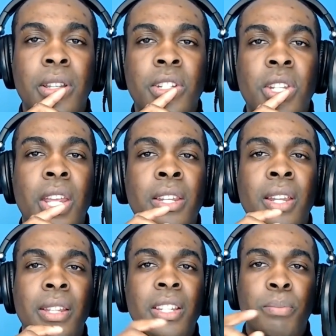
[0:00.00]
She had
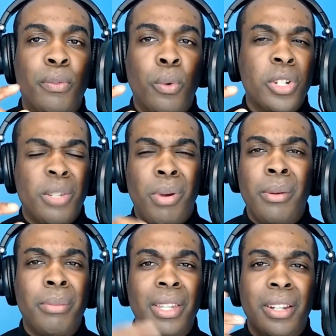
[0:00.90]
done this before. She'd
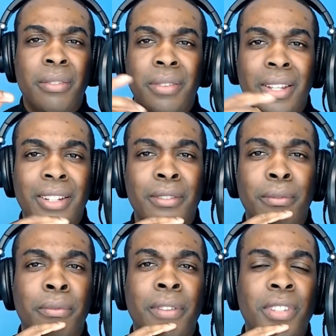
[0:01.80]
probably been there for like
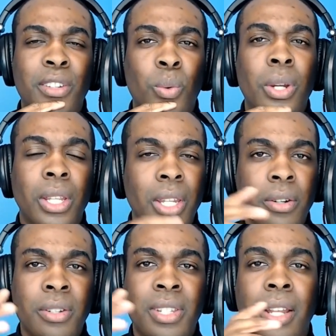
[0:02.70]
15, 20
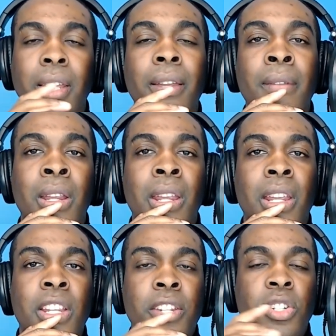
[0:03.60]
years selling.
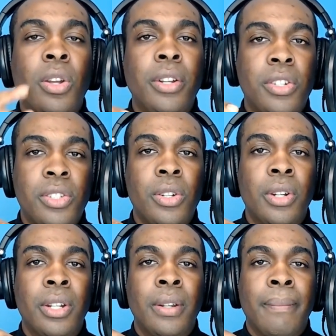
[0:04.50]
And she
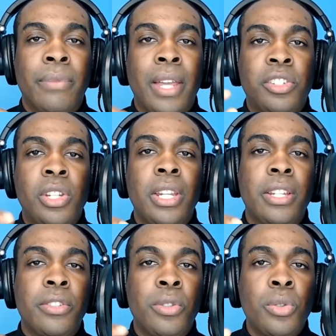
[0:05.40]
understood that she
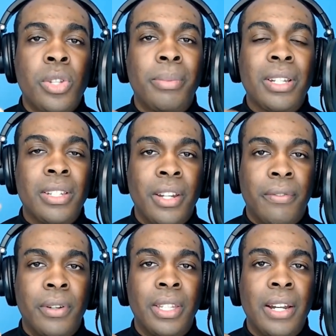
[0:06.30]
needed to do something
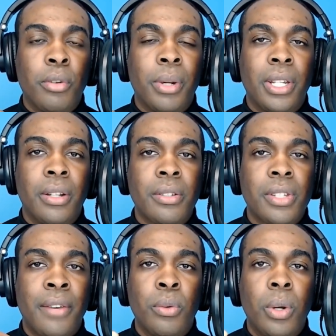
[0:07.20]
different than everybody else.
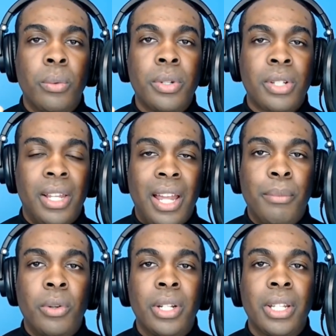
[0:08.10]
Everyone was
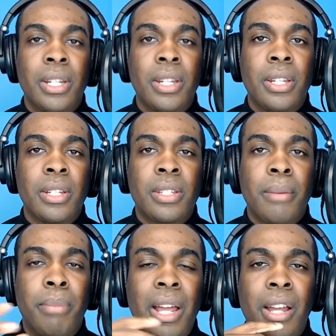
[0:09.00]
clamoring and
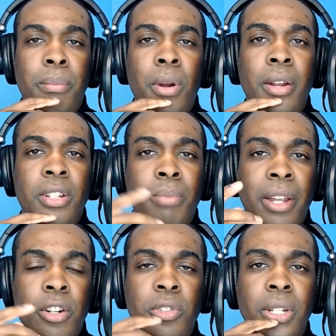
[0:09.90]
saying, buy our products, buy
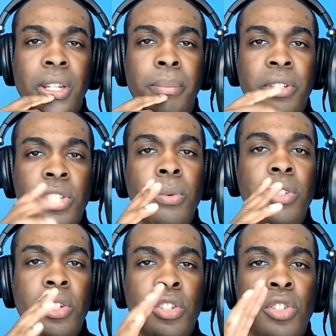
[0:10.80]
our trinket. But she was
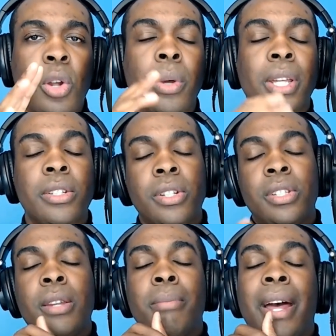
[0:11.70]
just stoic and just
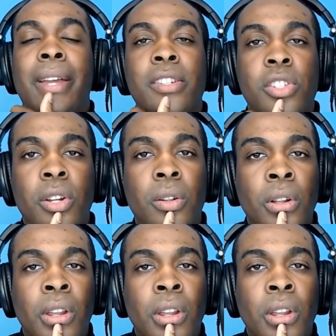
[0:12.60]
sitting back and chill.